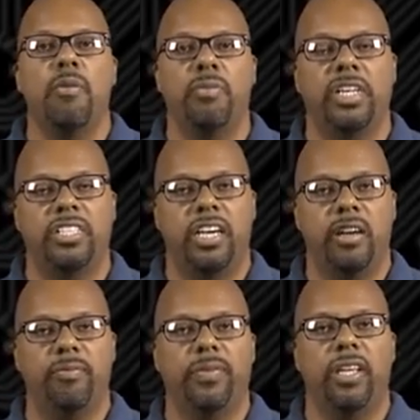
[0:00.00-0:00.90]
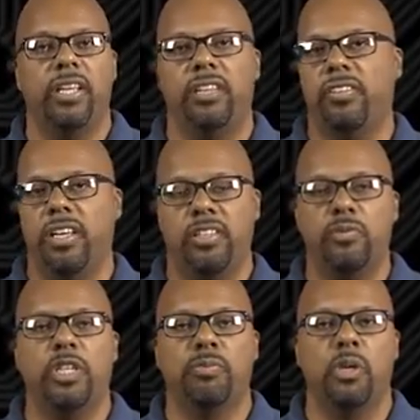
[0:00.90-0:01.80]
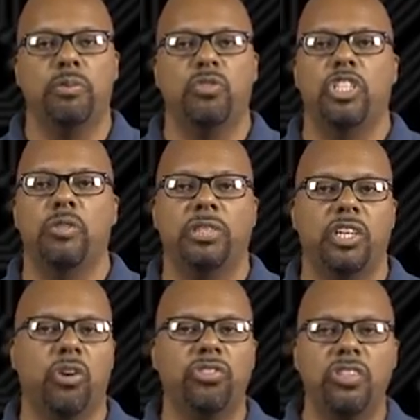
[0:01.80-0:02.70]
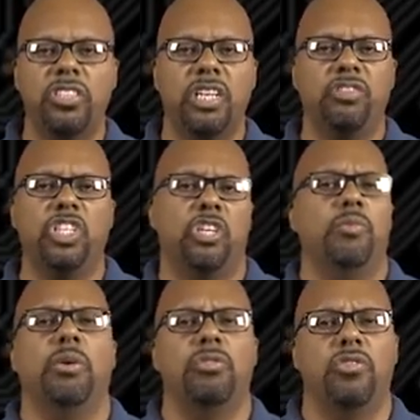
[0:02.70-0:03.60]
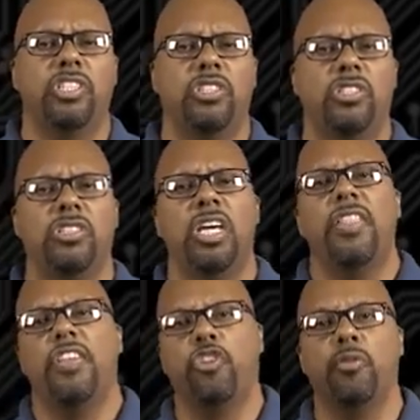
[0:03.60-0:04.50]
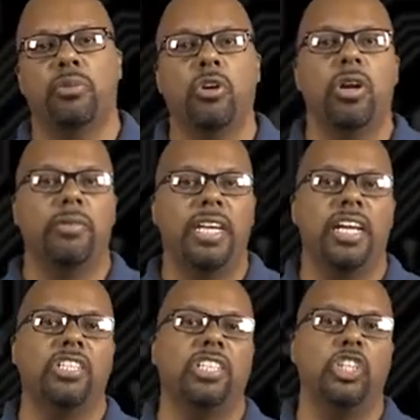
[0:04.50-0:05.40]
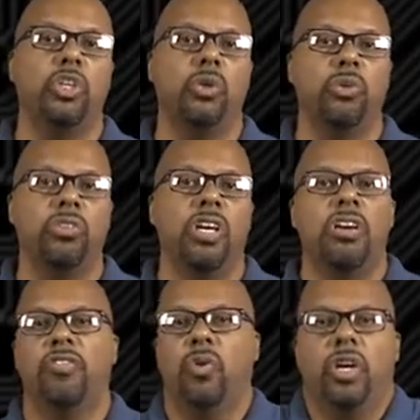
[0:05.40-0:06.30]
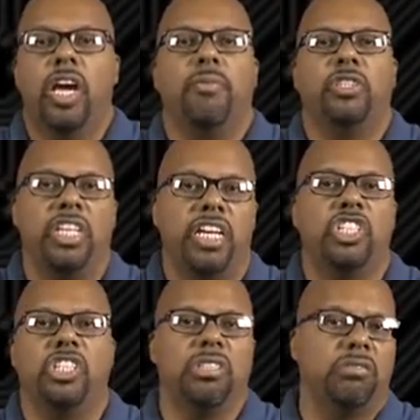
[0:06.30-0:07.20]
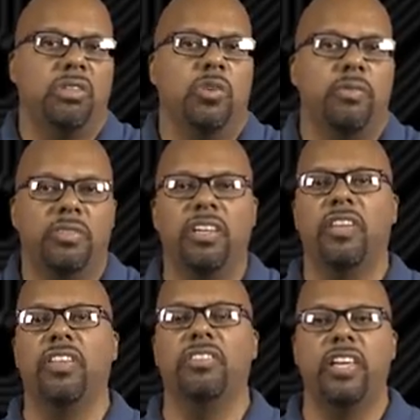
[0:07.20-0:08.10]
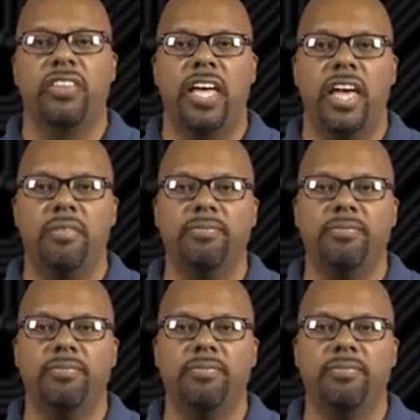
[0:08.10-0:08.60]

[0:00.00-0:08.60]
But it's a special purpose register. But there are also a set of general purpose registers that your program can actually use for computation, arithmetic, things like that.